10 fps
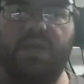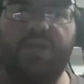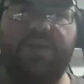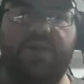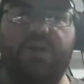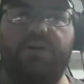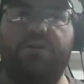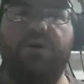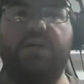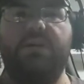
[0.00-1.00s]

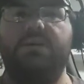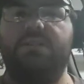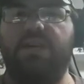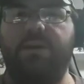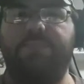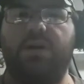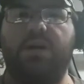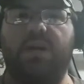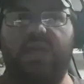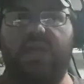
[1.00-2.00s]
Though Sonic
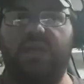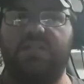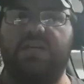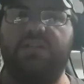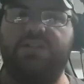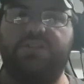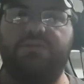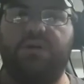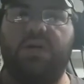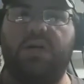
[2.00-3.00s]
Bird and
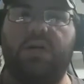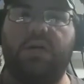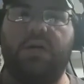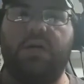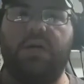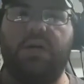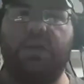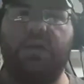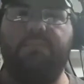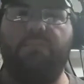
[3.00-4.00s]
Sanju
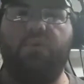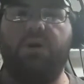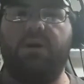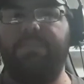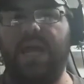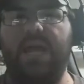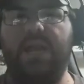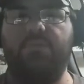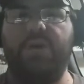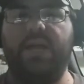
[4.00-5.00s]
are more pay
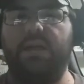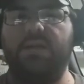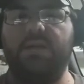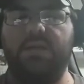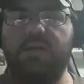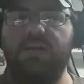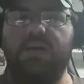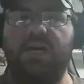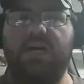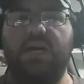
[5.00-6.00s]
to win
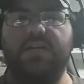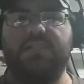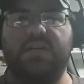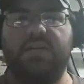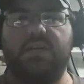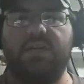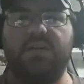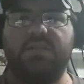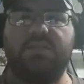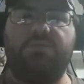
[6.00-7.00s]
tech cards,